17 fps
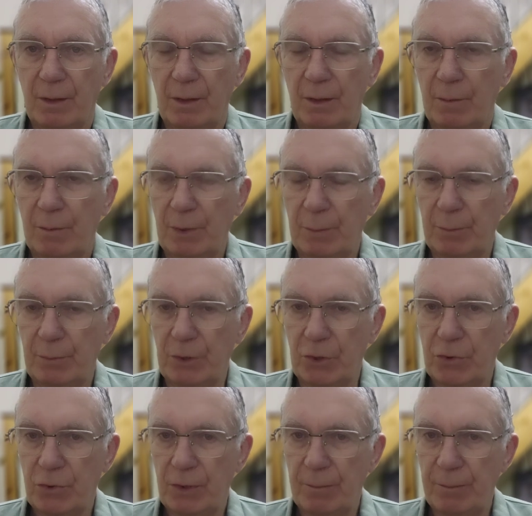But
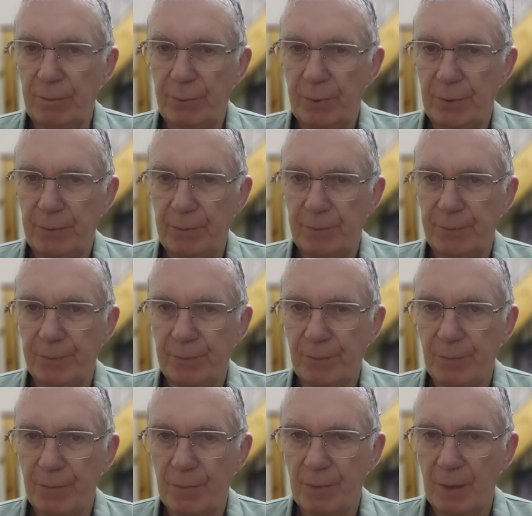Trump,
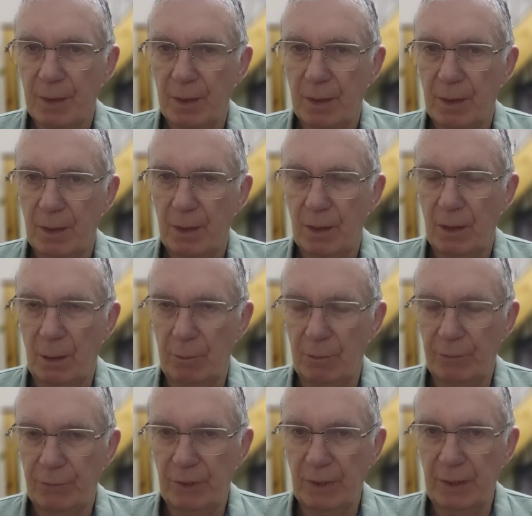I'm
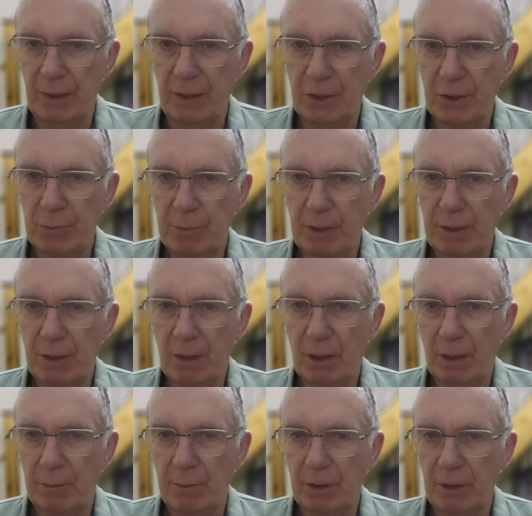afraid, is
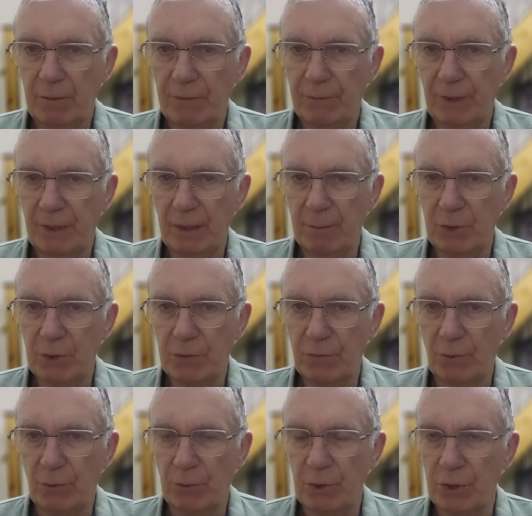becoming famous
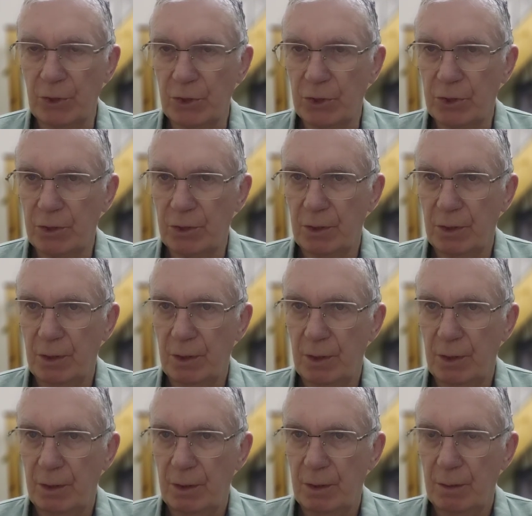for his
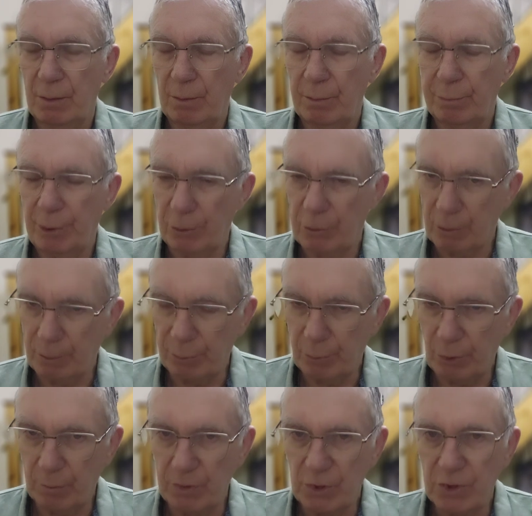broken
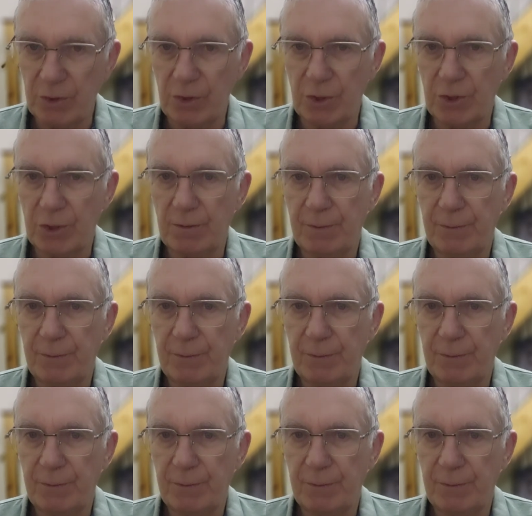promises.